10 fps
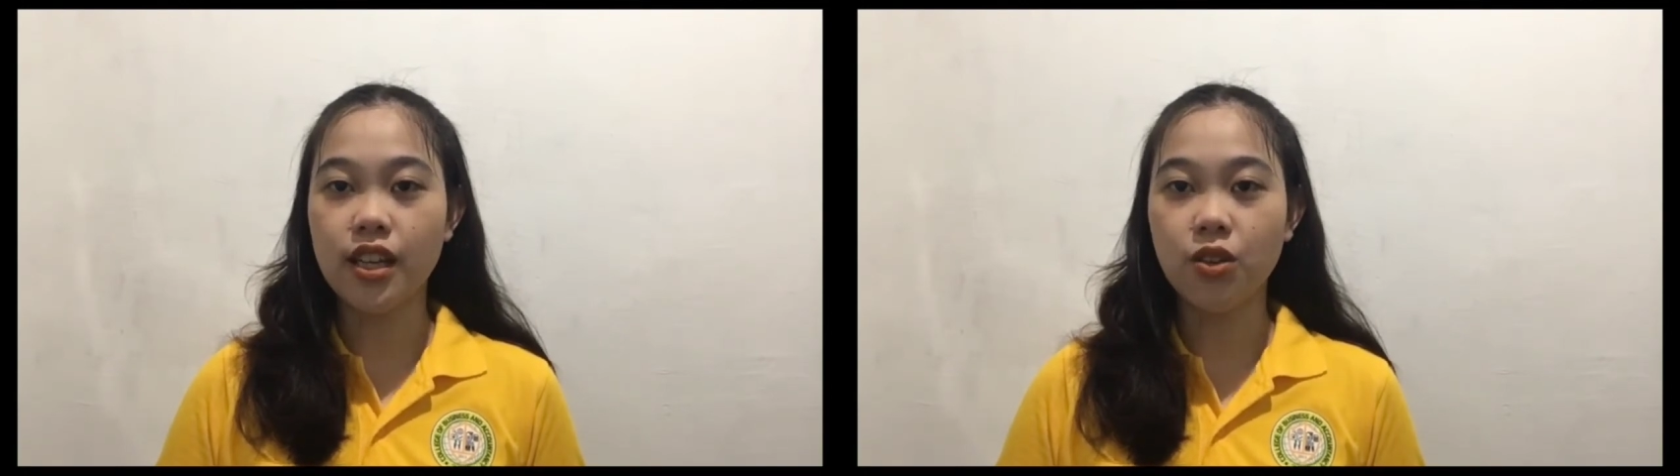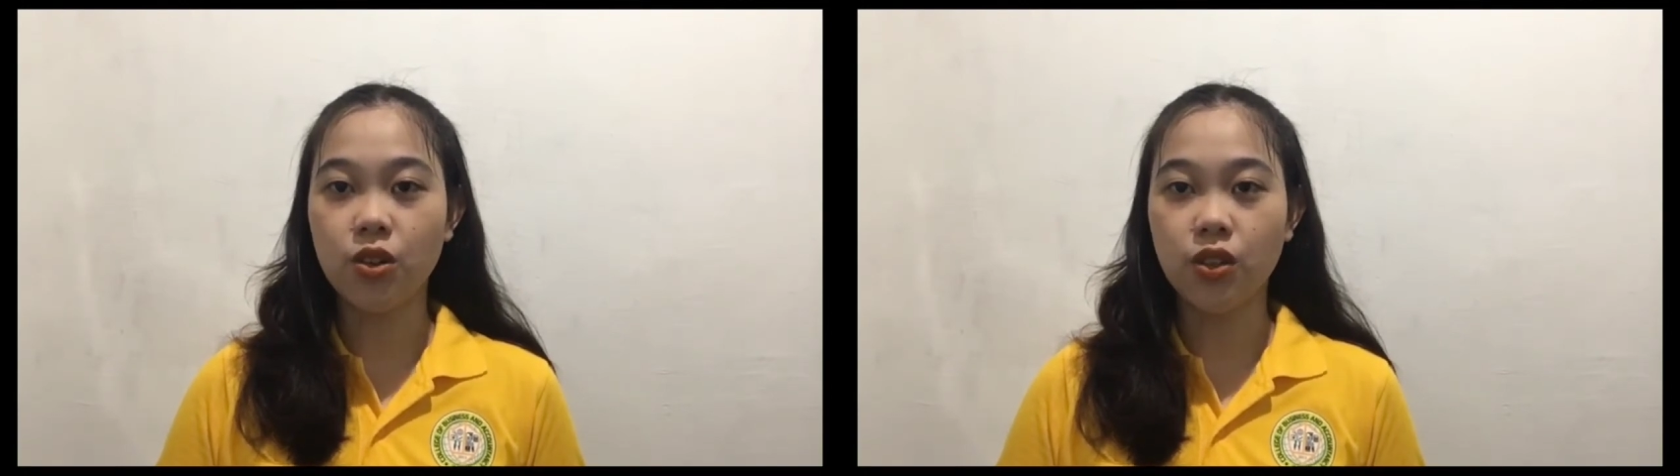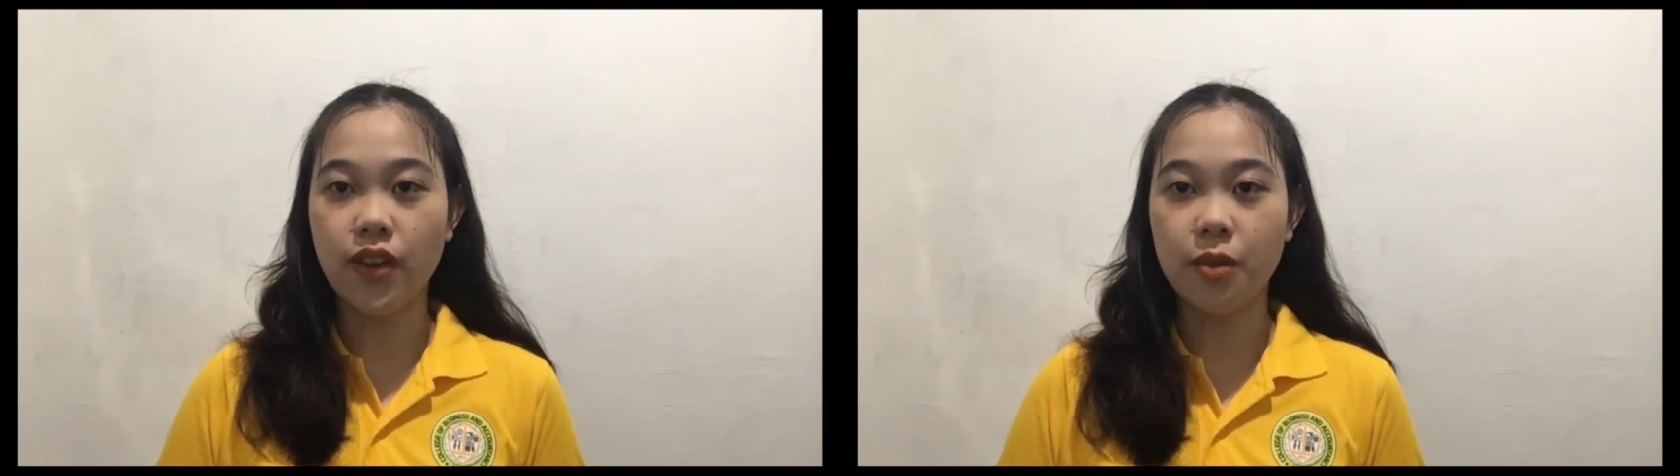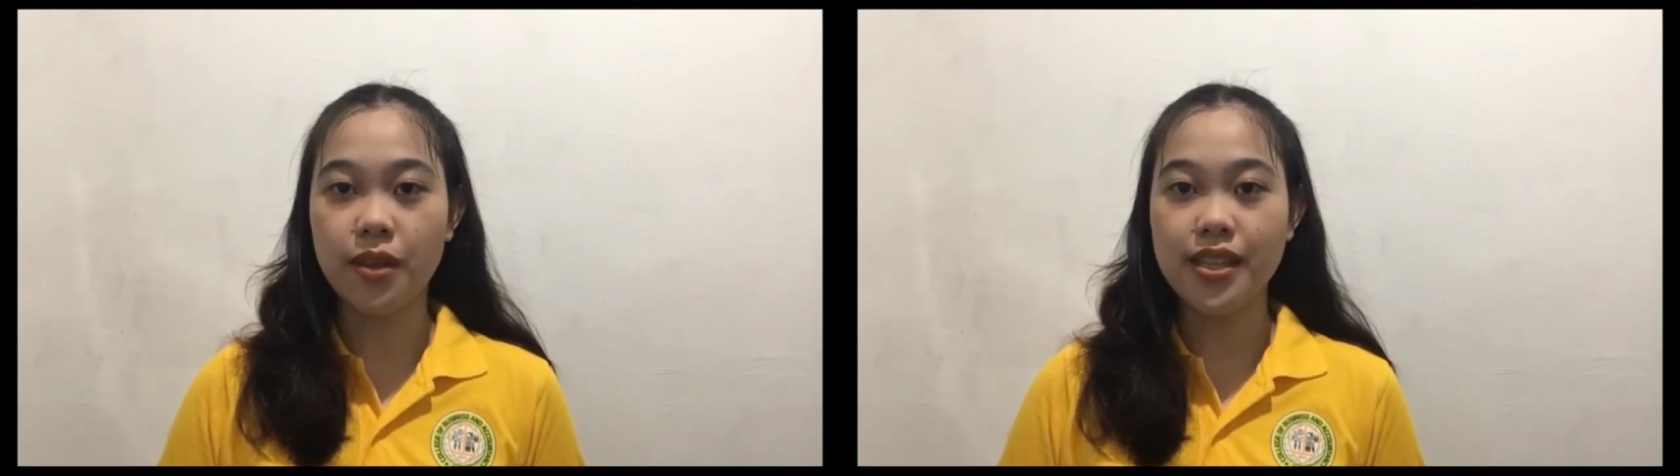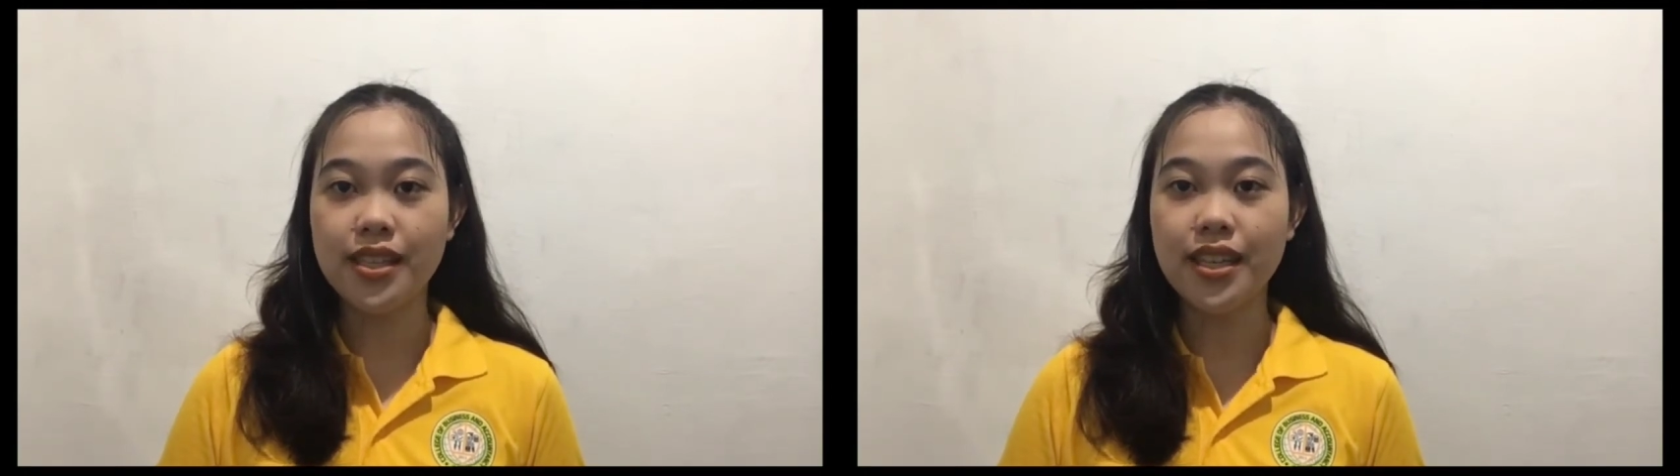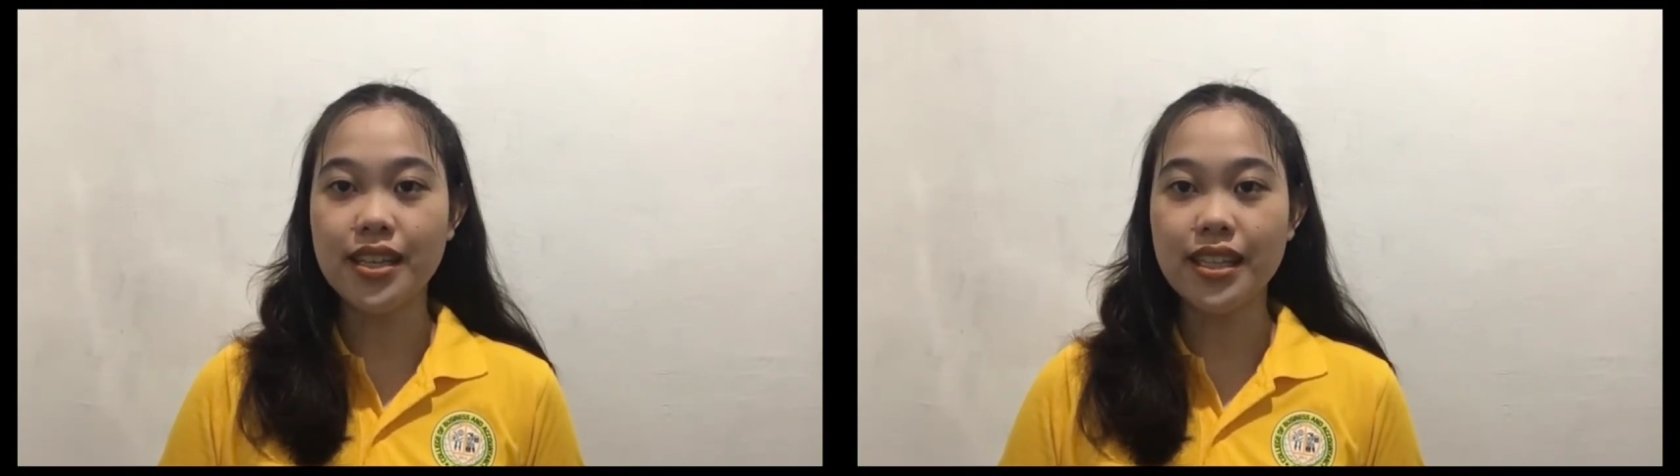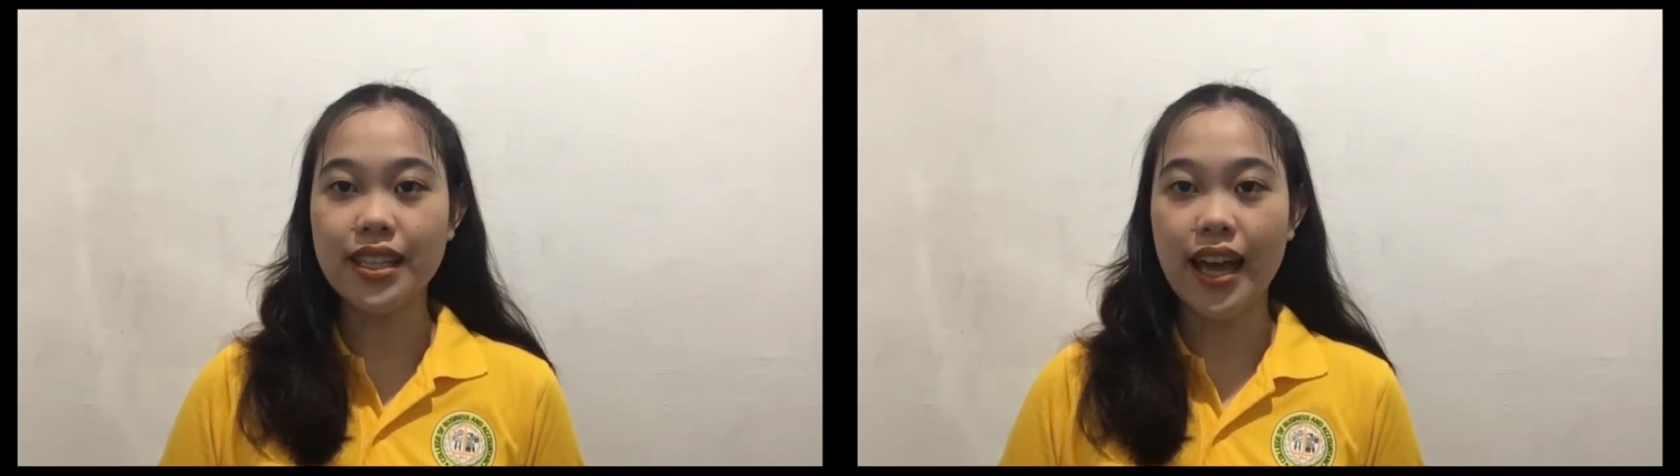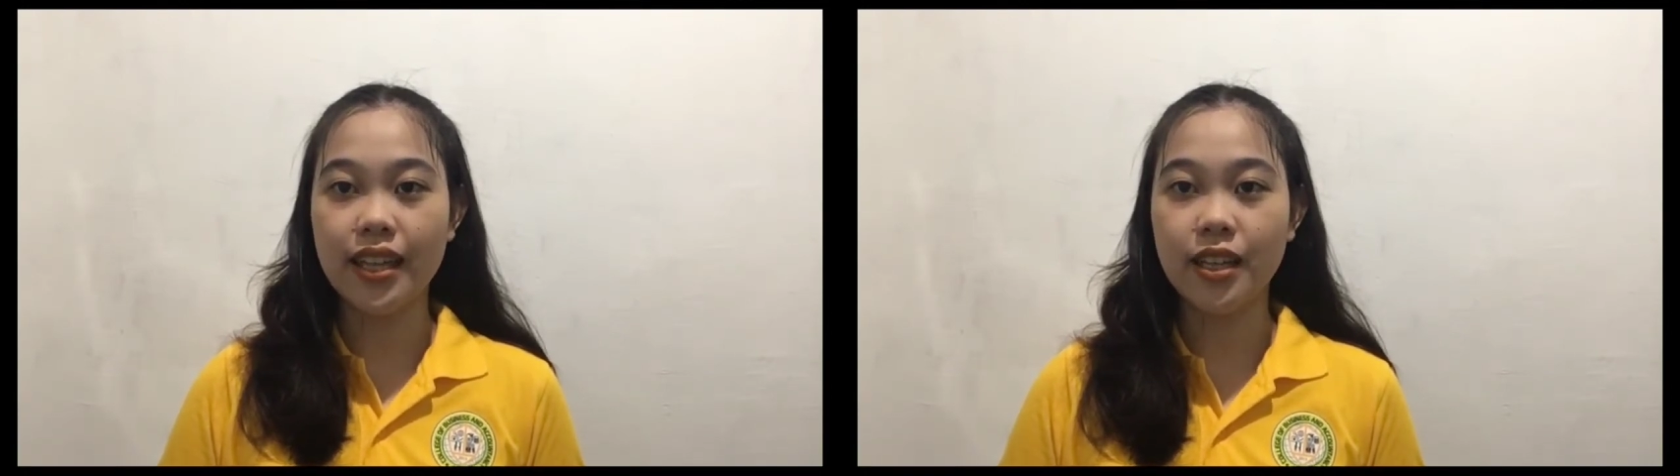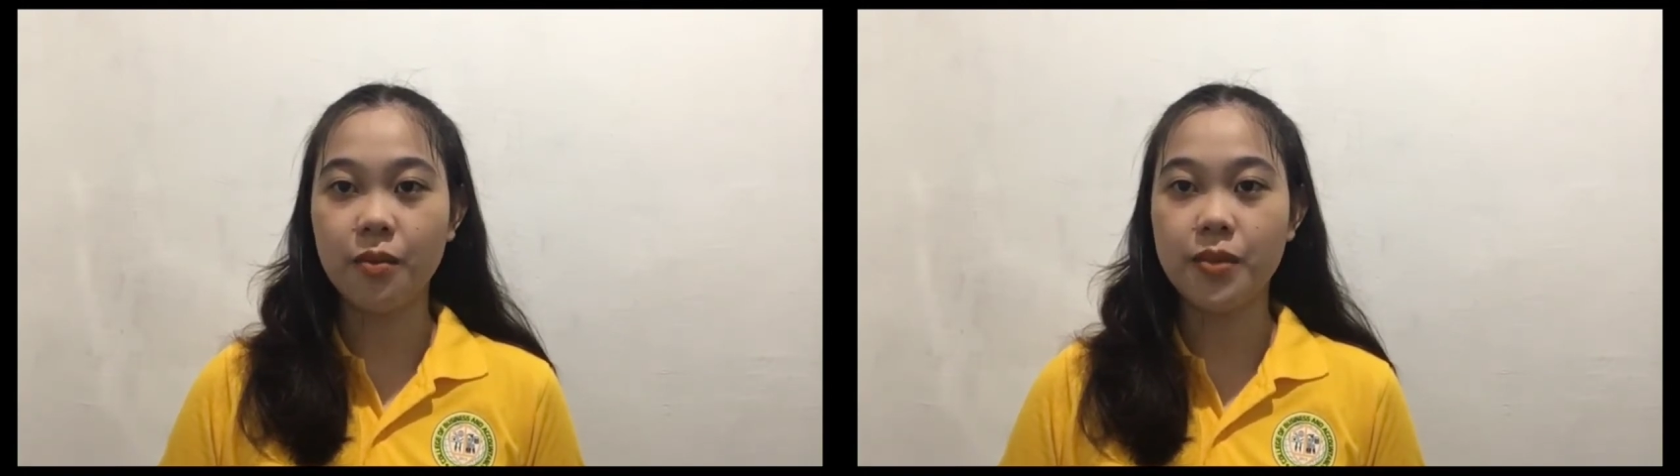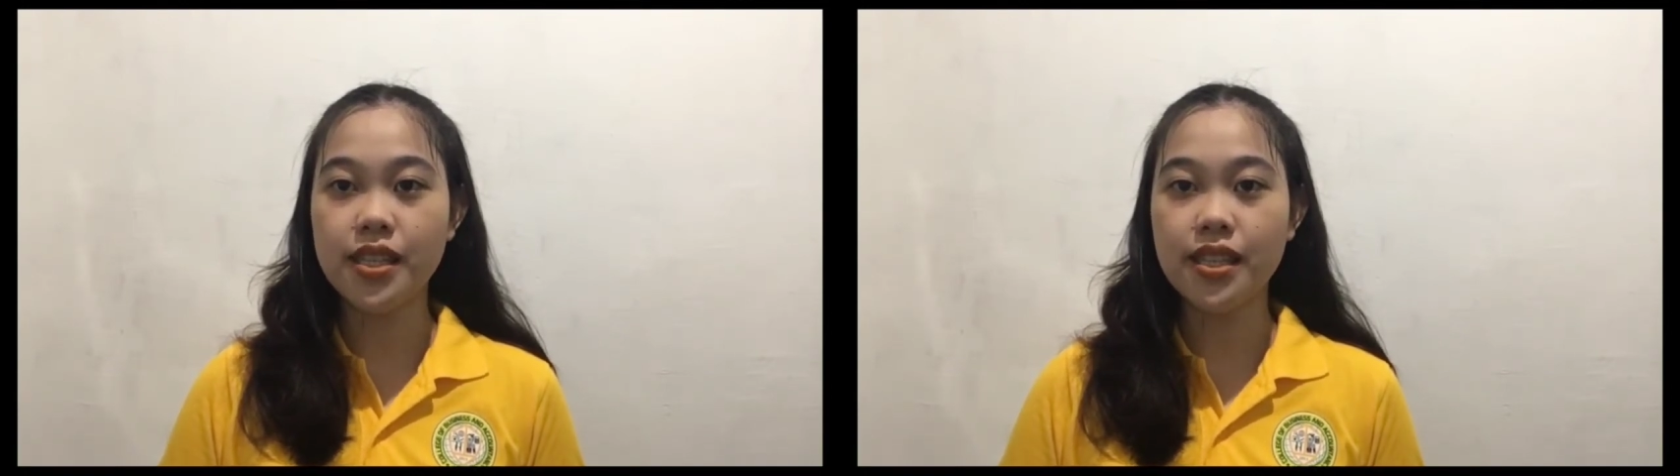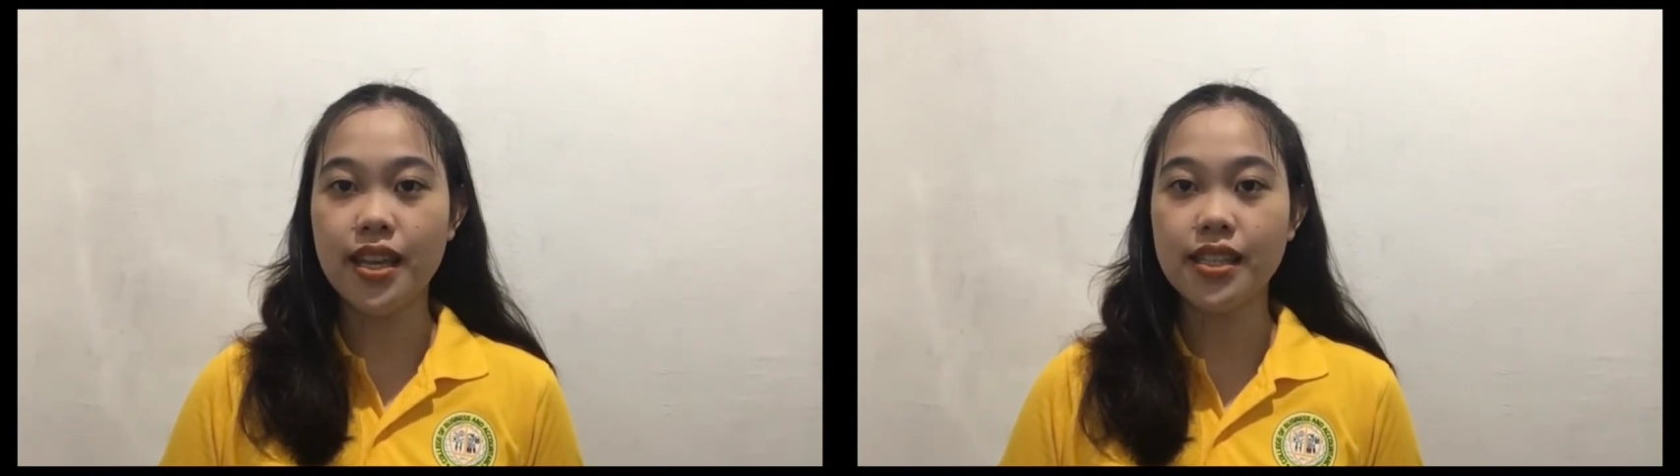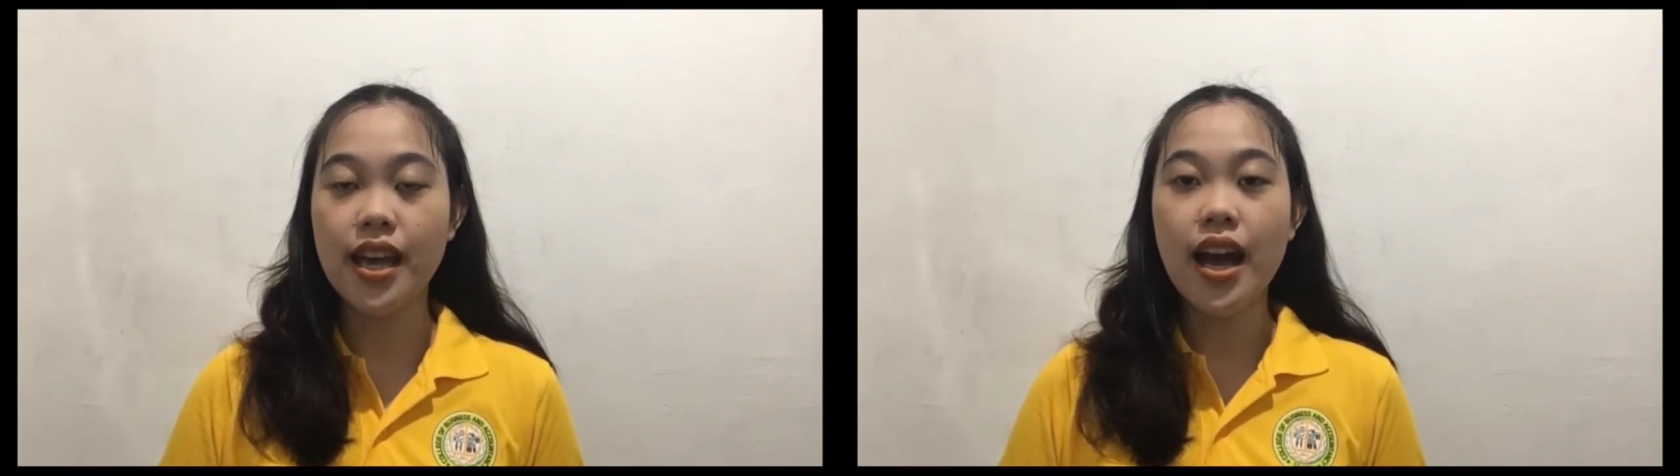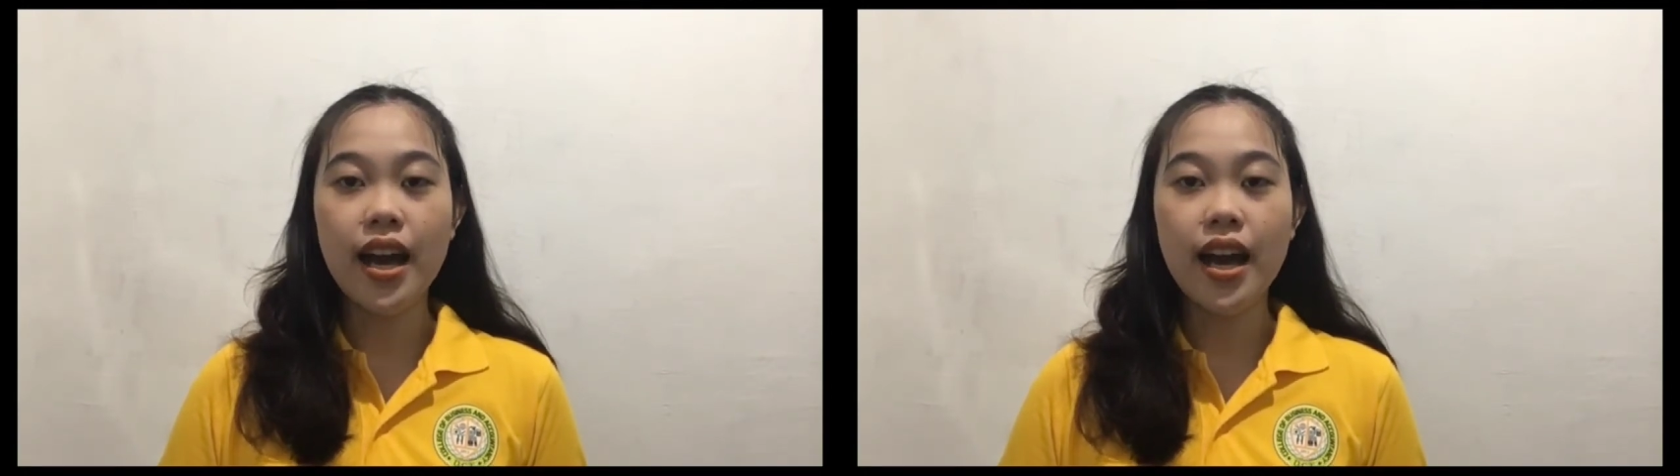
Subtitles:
and cultivates my skills in handling business